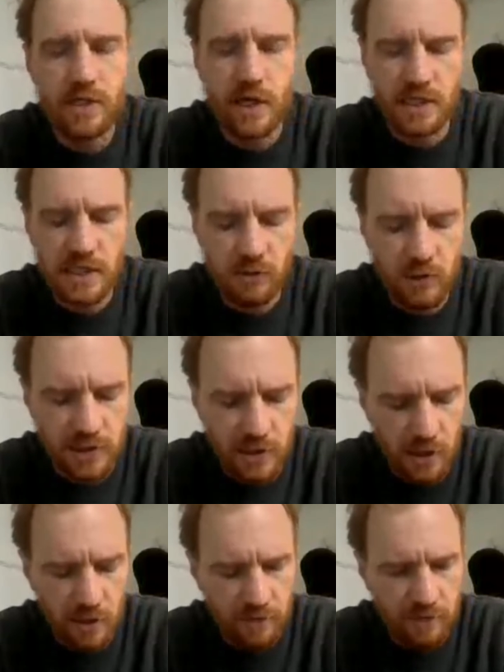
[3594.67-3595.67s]
was a
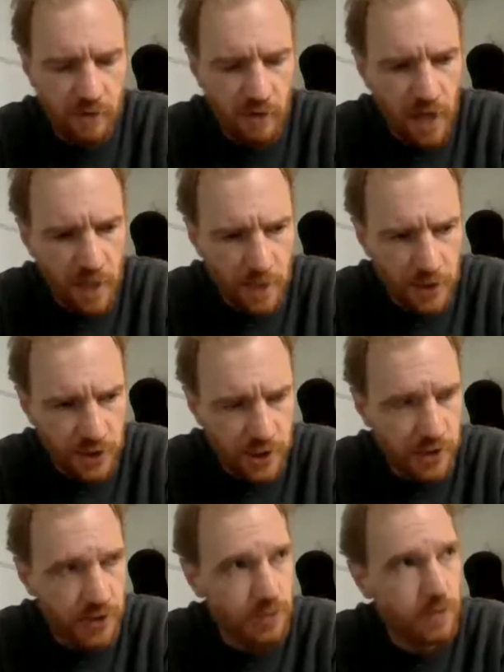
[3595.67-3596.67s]
consequence of
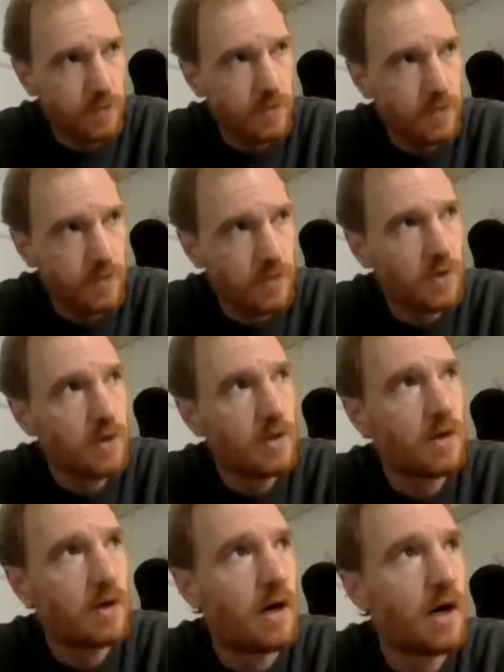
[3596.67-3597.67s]
climate change,
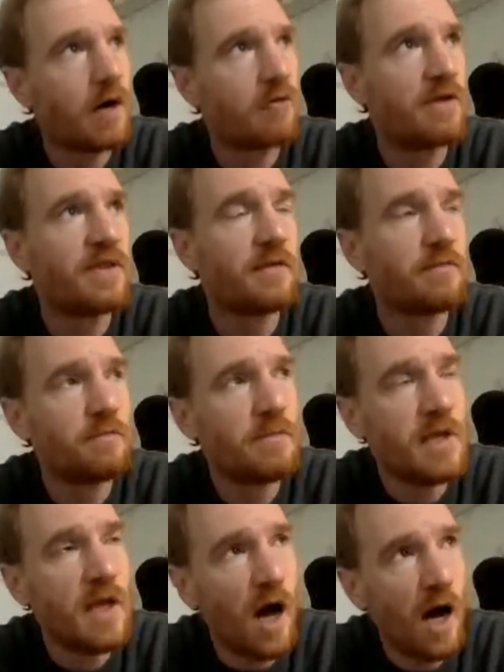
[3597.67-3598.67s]
right? That
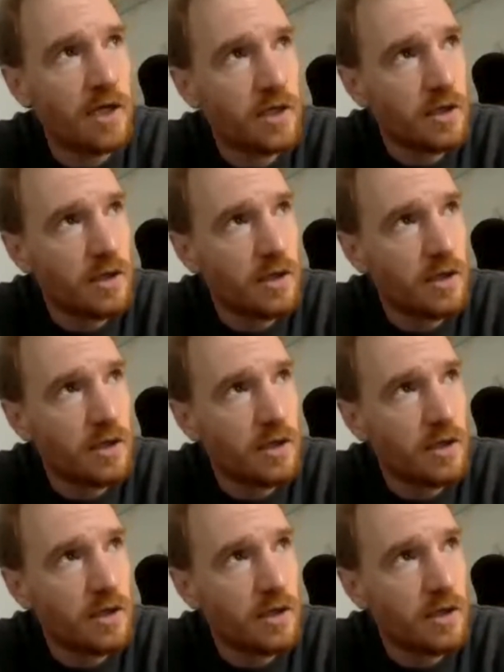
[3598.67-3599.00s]
not